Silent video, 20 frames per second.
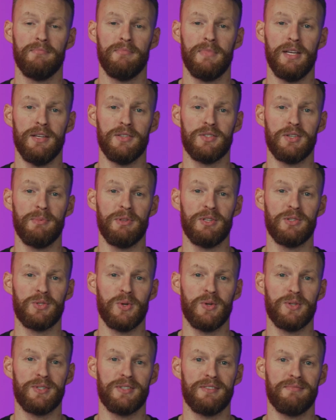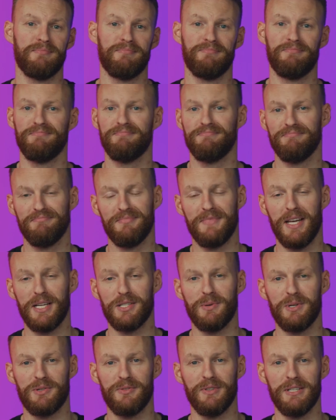Here's some of the source. Thanks
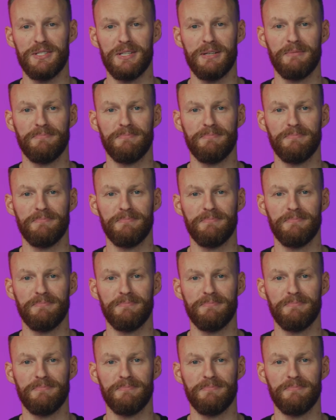so much for listening.